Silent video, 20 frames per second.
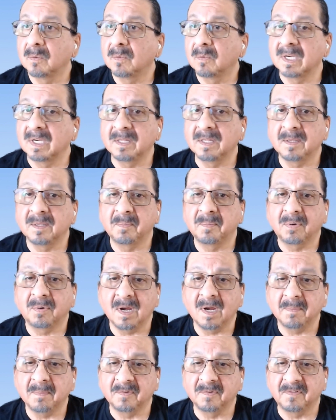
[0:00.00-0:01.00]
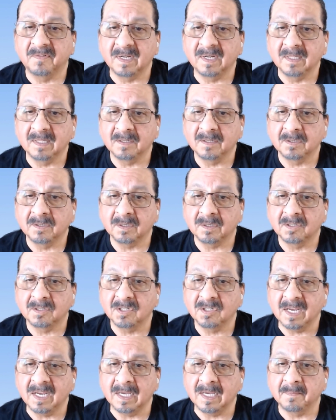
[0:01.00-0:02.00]
When the prompt finally took
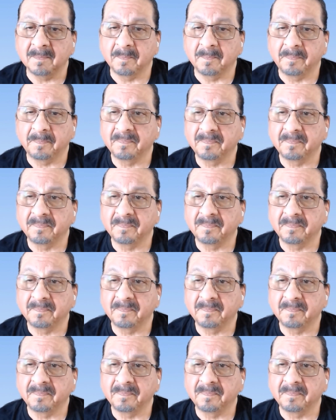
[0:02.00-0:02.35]
shape,